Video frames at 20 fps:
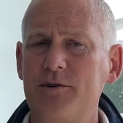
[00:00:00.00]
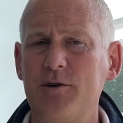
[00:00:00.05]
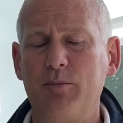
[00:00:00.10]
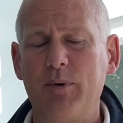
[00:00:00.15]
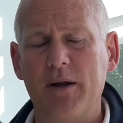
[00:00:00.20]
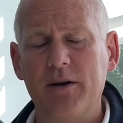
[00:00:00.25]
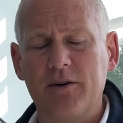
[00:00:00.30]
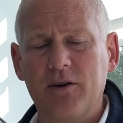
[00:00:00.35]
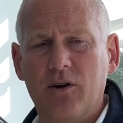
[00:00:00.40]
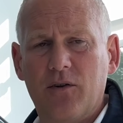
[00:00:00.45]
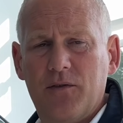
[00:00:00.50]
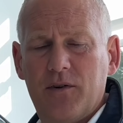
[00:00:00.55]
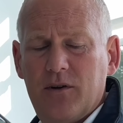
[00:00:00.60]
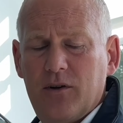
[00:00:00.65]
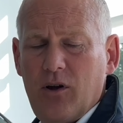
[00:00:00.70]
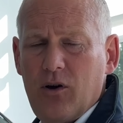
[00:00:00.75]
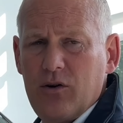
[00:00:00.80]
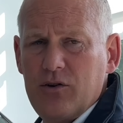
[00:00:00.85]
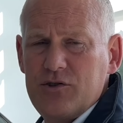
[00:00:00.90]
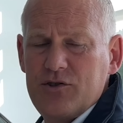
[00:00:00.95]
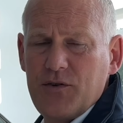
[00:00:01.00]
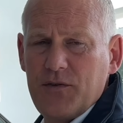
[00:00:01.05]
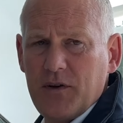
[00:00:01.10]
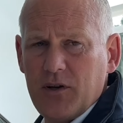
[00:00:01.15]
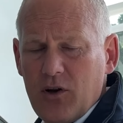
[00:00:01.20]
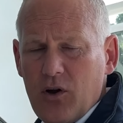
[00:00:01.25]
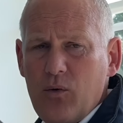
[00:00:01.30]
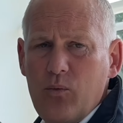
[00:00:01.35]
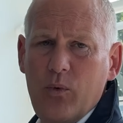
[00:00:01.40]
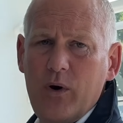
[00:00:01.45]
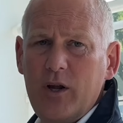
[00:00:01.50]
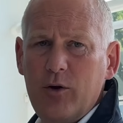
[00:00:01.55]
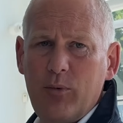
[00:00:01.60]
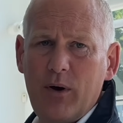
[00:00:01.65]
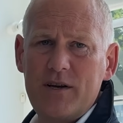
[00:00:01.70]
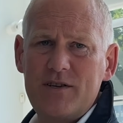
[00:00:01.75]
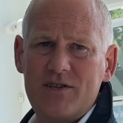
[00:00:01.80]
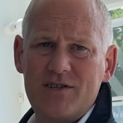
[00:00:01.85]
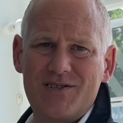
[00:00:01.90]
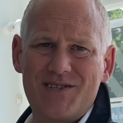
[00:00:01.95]
depending on the long. So the long
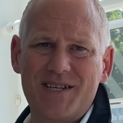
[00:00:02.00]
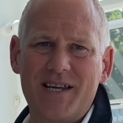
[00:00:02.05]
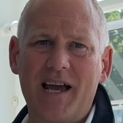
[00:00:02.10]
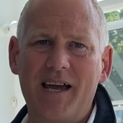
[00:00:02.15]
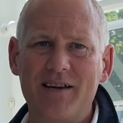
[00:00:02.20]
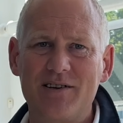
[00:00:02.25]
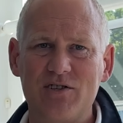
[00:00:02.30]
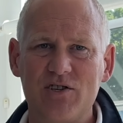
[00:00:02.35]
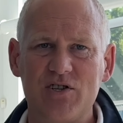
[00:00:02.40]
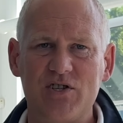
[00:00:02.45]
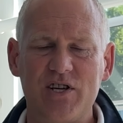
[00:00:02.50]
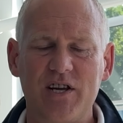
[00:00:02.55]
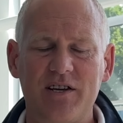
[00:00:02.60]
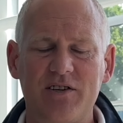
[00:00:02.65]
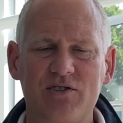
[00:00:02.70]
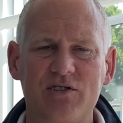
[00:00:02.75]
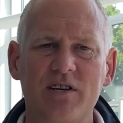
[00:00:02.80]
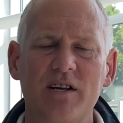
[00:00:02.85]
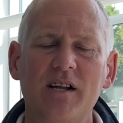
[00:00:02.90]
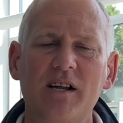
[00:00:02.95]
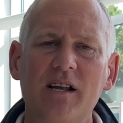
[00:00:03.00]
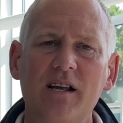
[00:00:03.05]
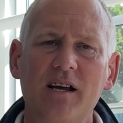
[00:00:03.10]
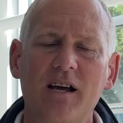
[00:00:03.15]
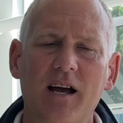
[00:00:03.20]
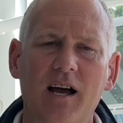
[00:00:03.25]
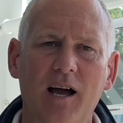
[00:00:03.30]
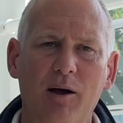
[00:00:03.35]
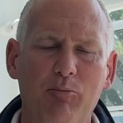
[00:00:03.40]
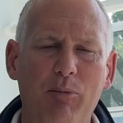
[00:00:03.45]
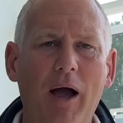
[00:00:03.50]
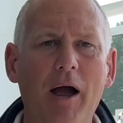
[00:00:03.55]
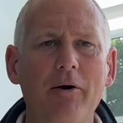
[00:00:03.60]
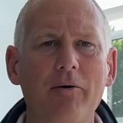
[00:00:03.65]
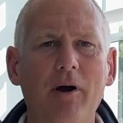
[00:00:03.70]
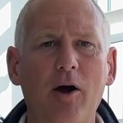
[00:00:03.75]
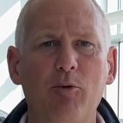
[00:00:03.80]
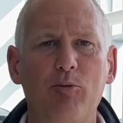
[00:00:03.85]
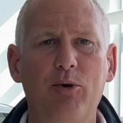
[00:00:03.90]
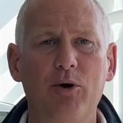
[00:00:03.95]
wheelbase is the 86.
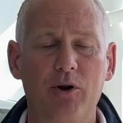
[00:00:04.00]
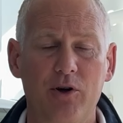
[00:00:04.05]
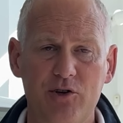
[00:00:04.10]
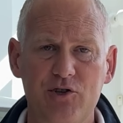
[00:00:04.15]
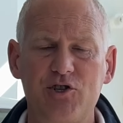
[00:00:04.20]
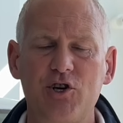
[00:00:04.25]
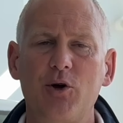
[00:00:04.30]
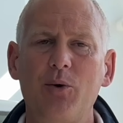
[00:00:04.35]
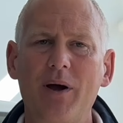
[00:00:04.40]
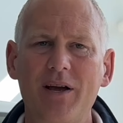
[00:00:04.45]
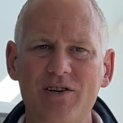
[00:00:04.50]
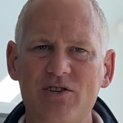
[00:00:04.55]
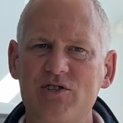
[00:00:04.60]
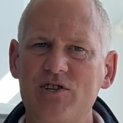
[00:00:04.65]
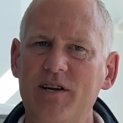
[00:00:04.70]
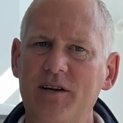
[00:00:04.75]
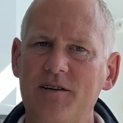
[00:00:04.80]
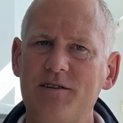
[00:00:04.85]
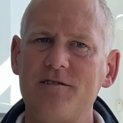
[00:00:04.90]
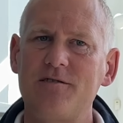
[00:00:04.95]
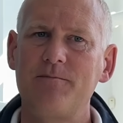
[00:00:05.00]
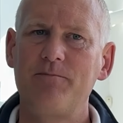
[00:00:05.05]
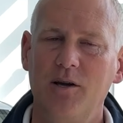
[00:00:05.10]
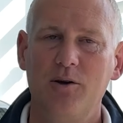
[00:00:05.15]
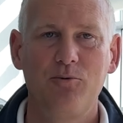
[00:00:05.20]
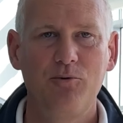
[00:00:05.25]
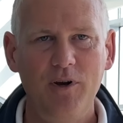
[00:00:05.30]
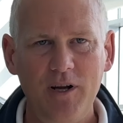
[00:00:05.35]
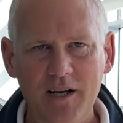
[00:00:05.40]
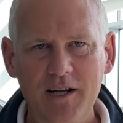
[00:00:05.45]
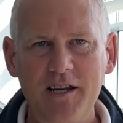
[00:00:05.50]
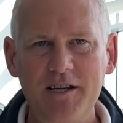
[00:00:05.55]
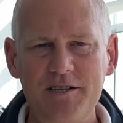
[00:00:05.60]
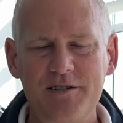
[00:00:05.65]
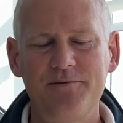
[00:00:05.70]
Power output at 286. Really easy